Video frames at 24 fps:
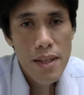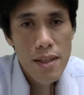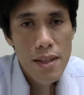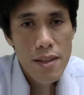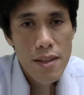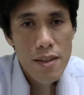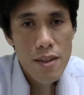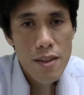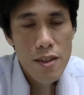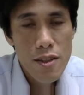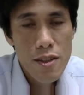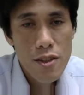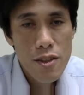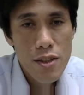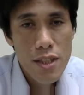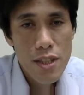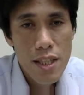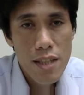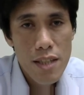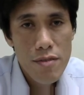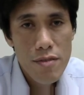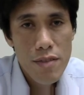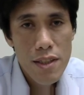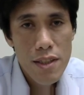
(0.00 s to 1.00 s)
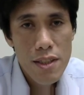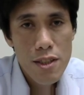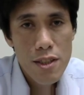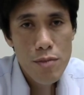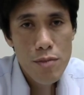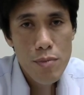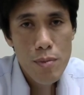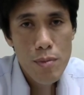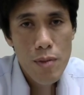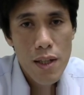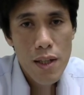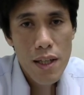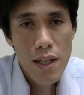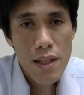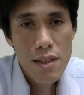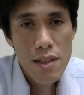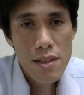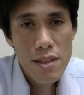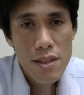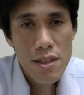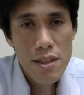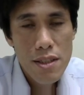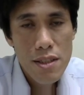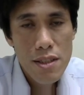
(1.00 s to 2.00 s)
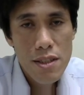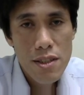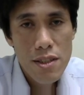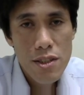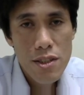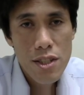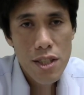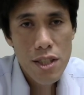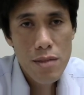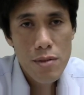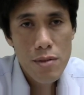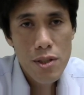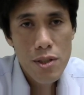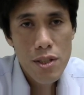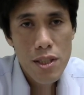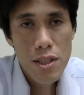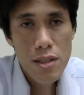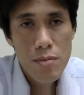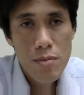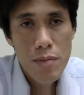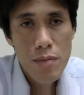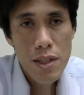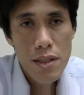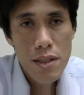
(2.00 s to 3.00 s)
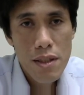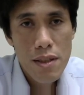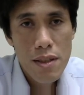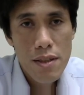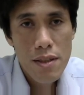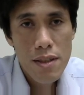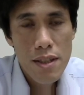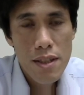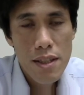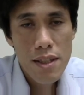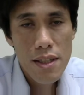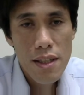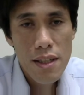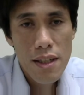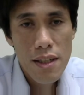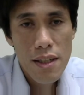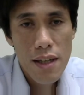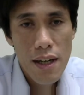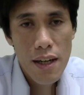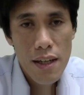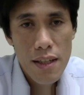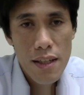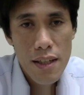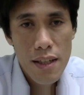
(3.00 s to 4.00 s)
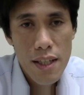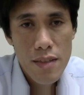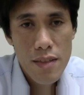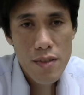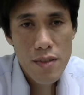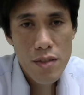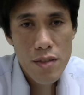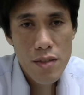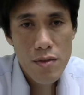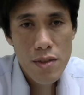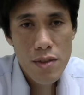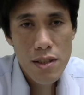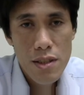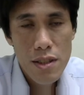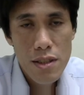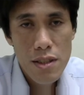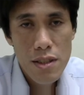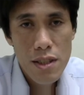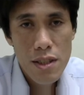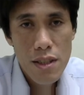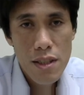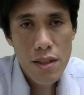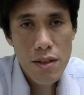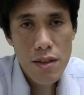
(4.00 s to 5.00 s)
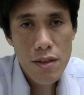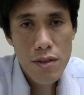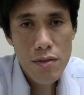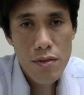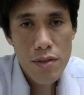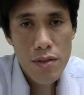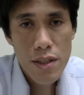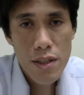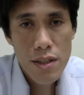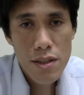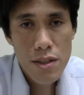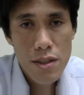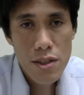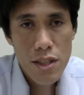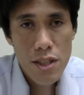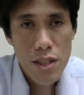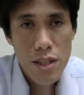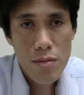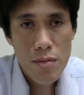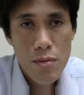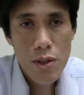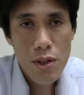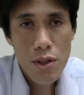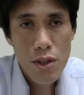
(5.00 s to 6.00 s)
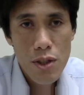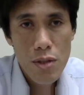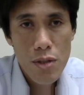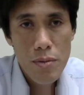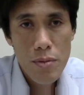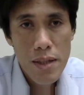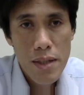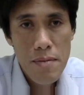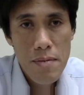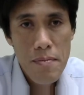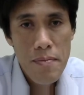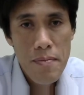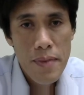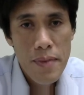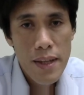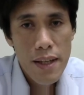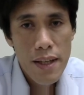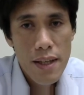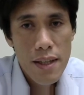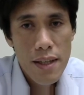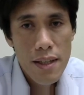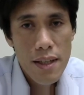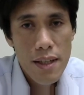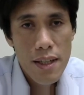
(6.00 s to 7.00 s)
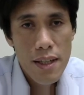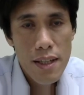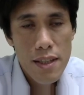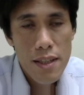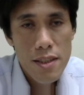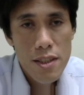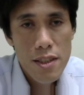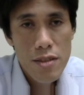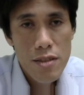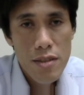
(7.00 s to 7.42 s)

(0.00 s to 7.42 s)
Also in Adventist Biblical Research, the same statement. In the archives of the General Conference, same document. Ellen G.